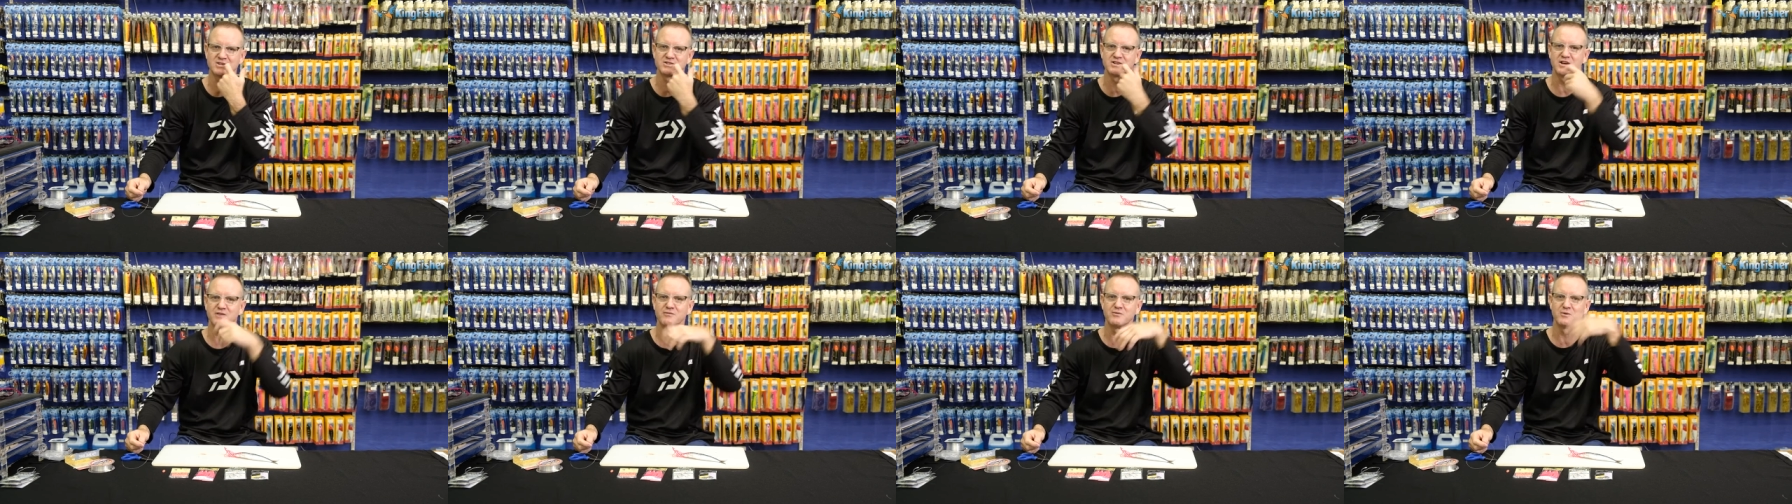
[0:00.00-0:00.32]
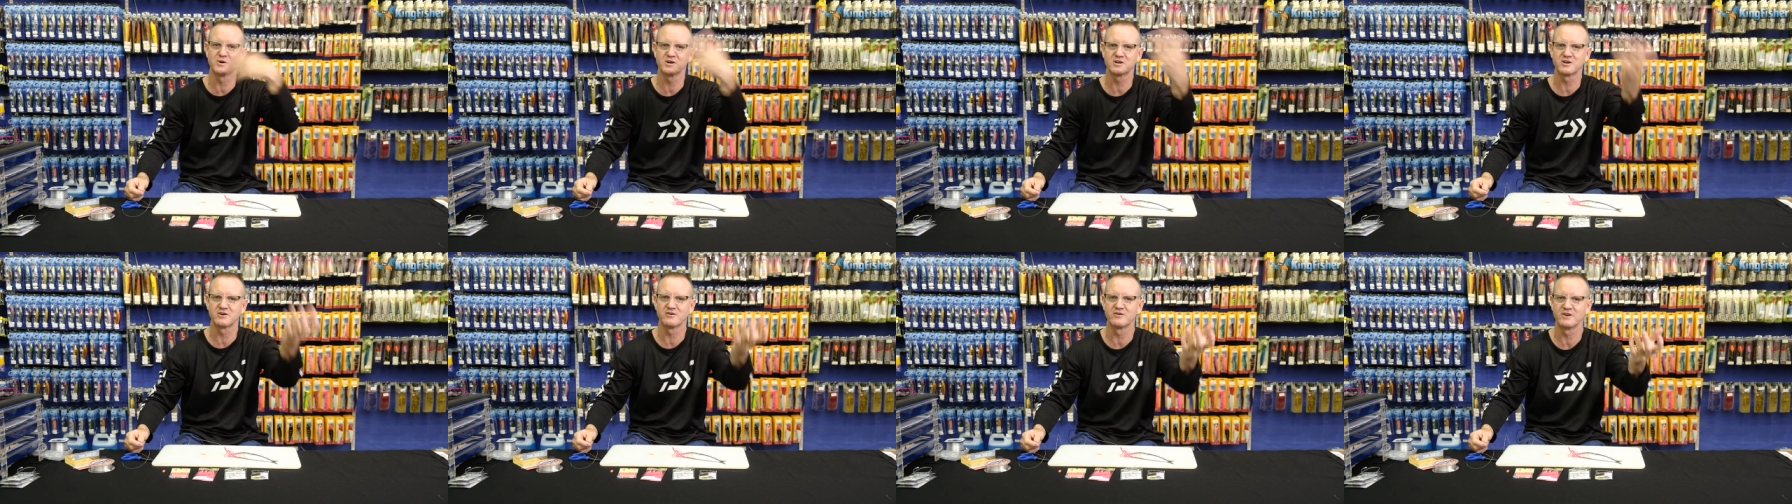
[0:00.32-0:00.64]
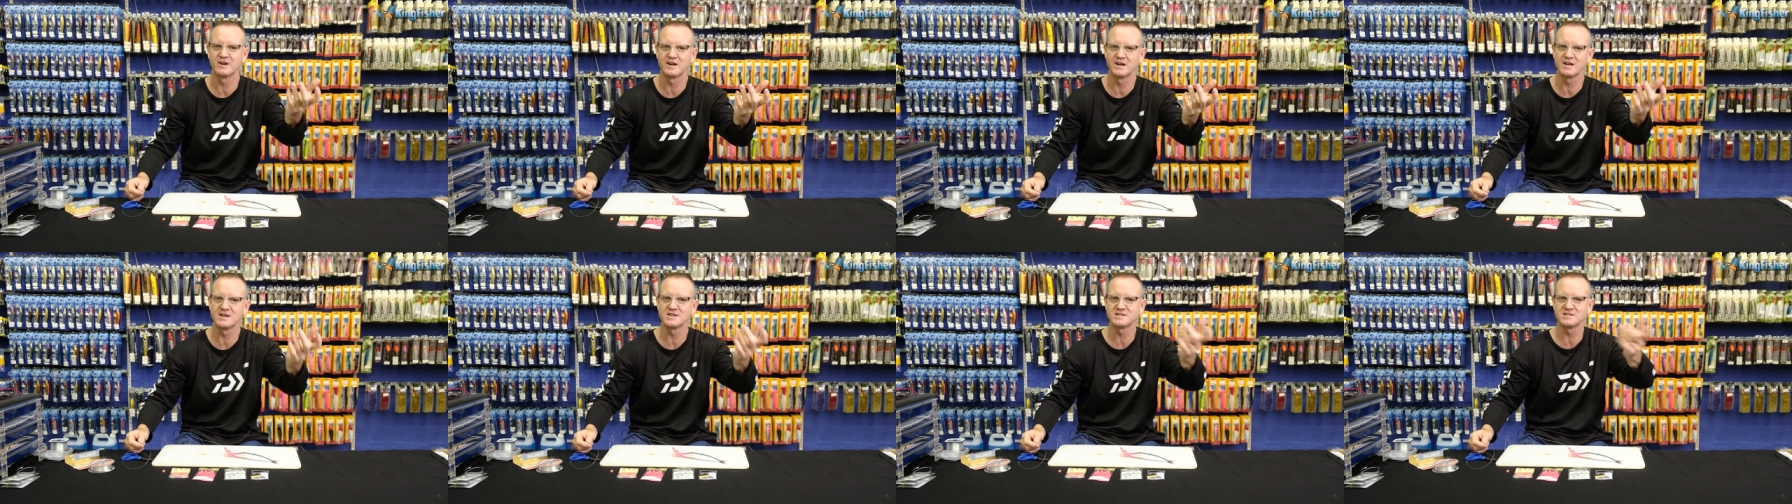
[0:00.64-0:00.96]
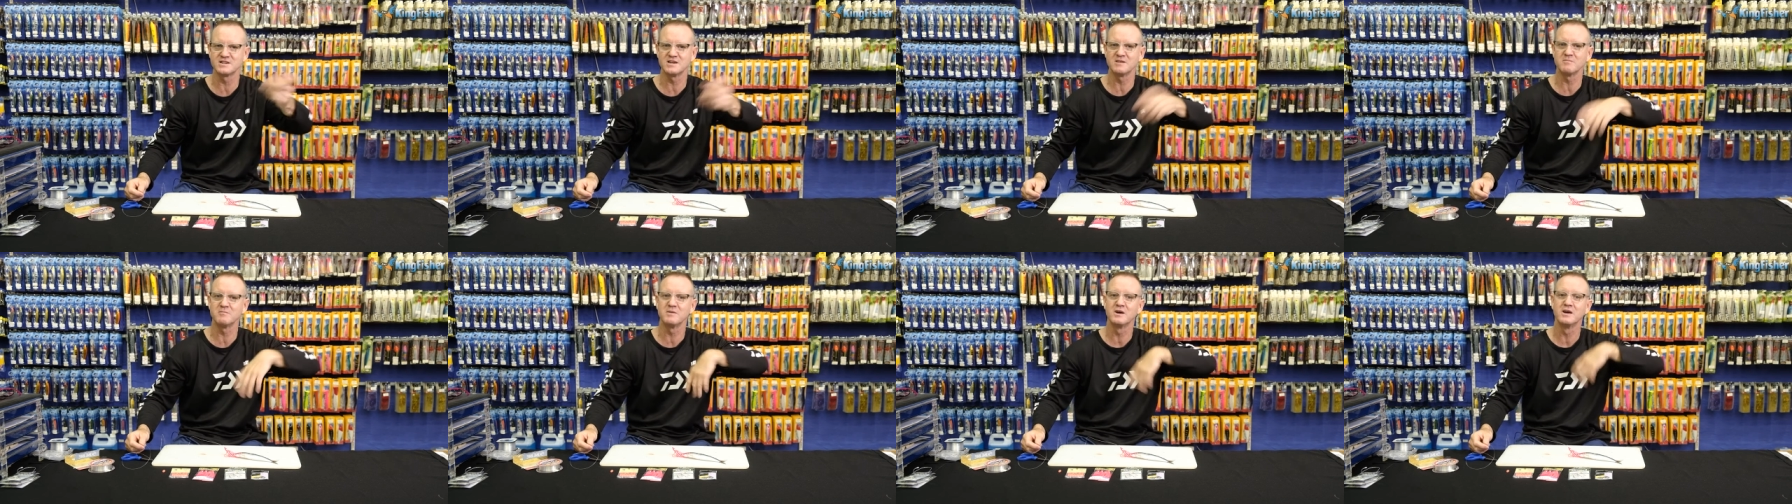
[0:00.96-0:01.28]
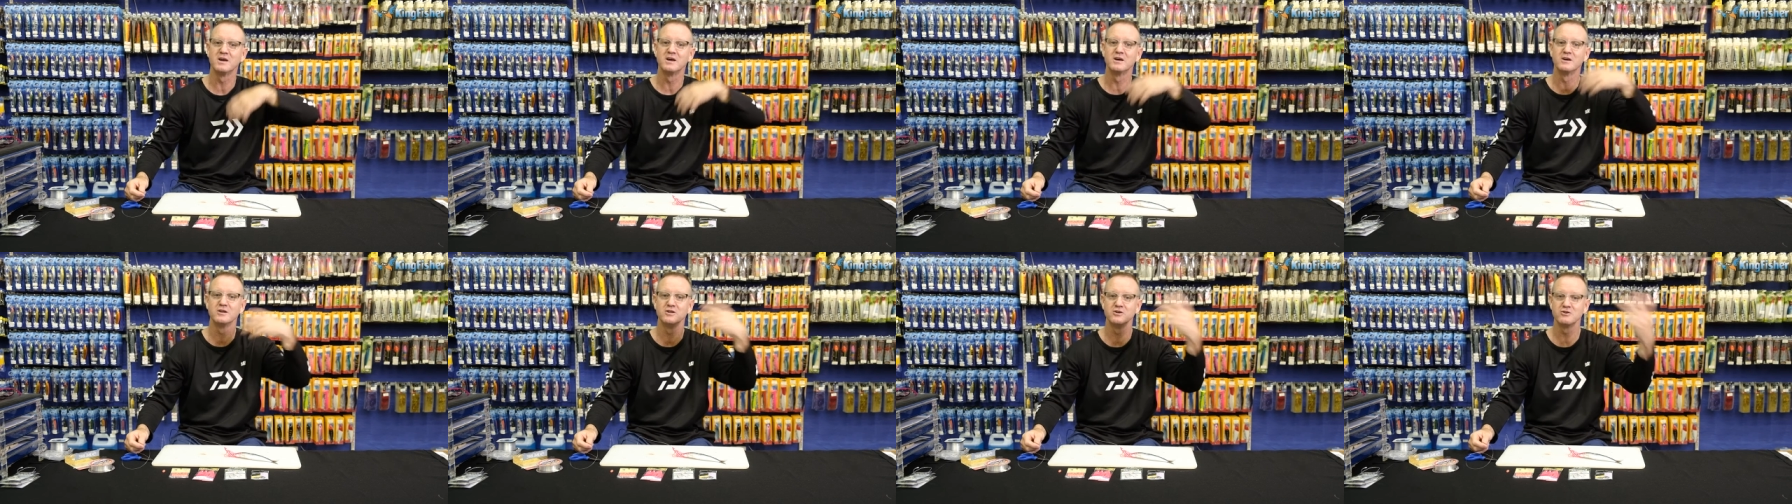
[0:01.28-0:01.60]
so if you want to release him,
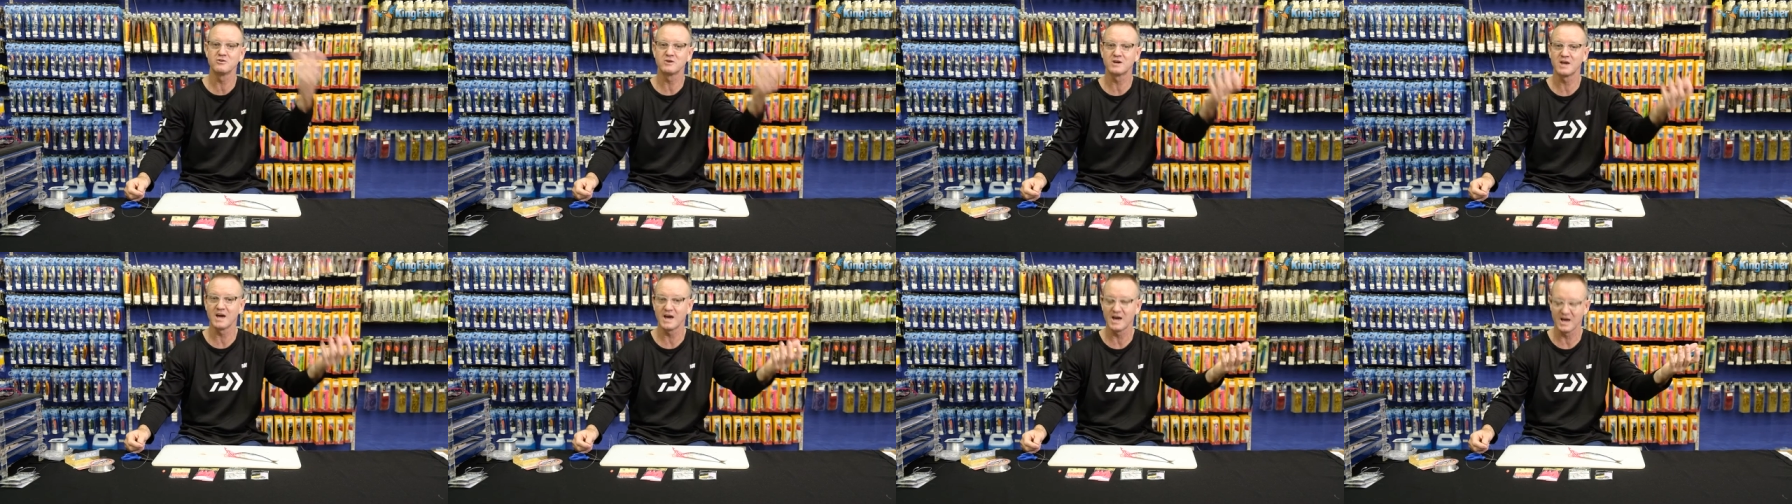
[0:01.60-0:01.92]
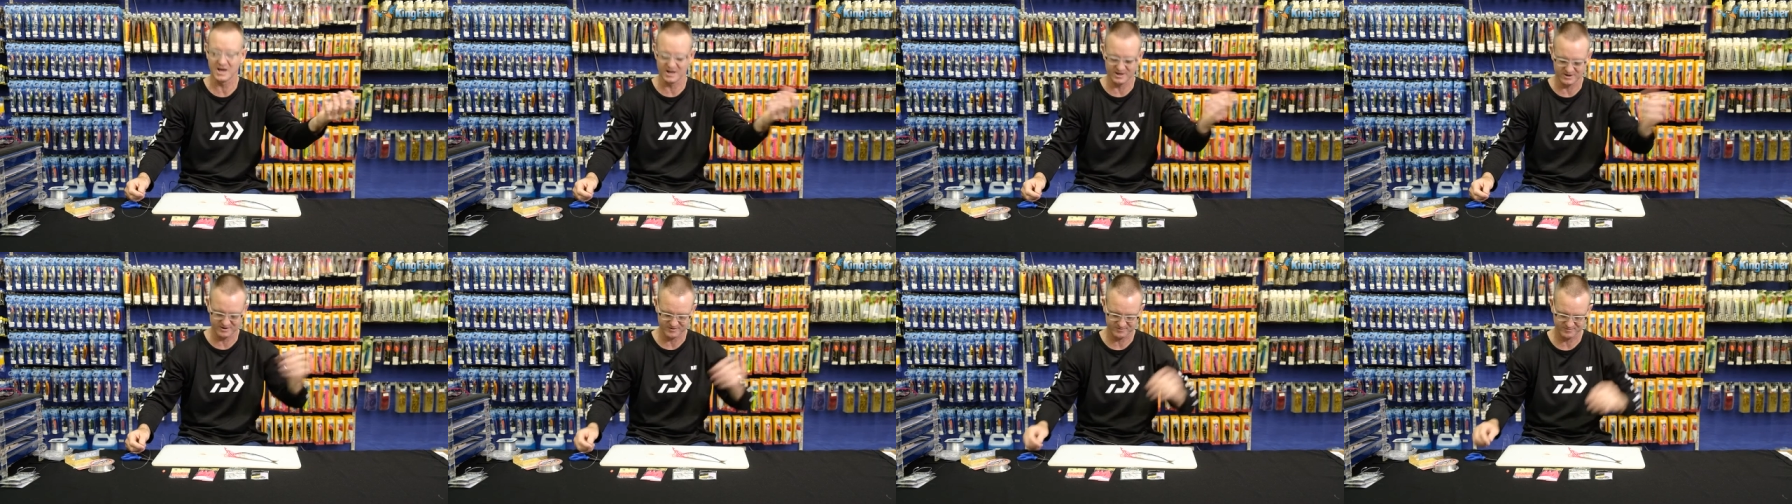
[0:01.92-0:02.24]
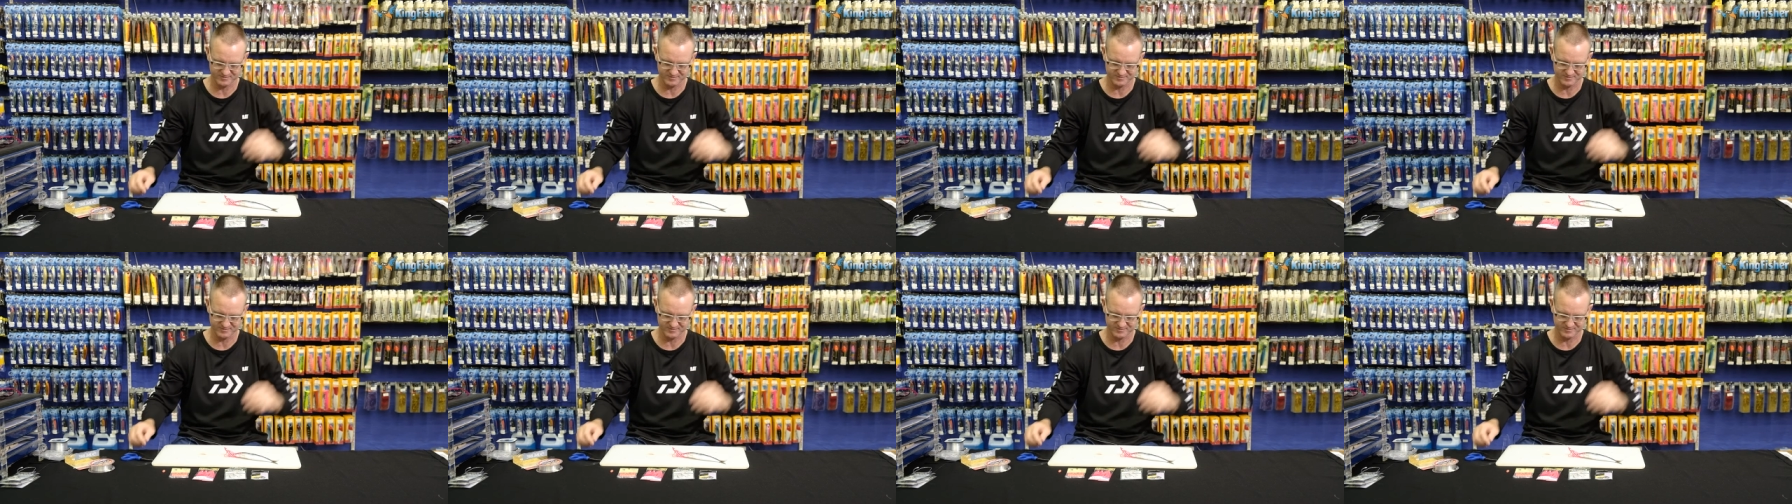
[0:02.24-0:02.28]
you can.